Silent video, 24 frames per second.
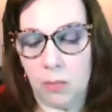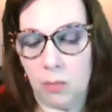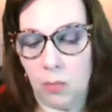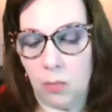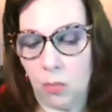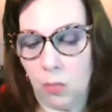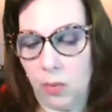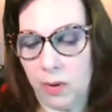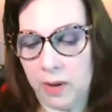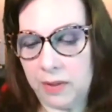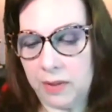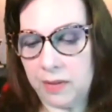
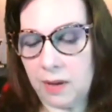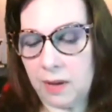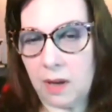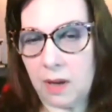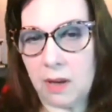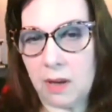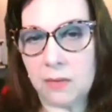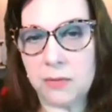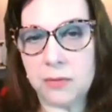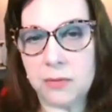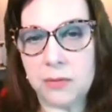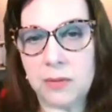with the
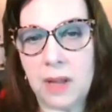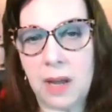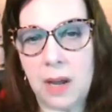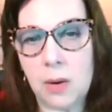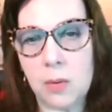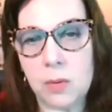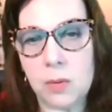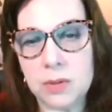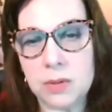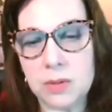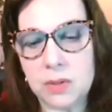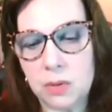cut
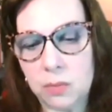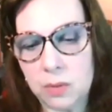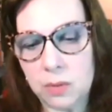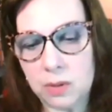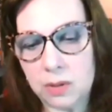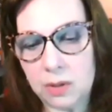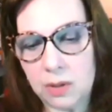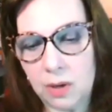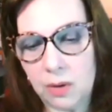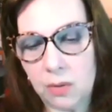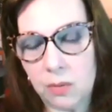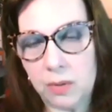flowers, you
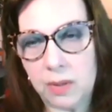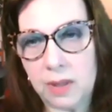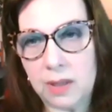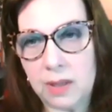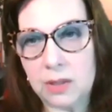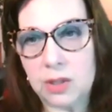would know that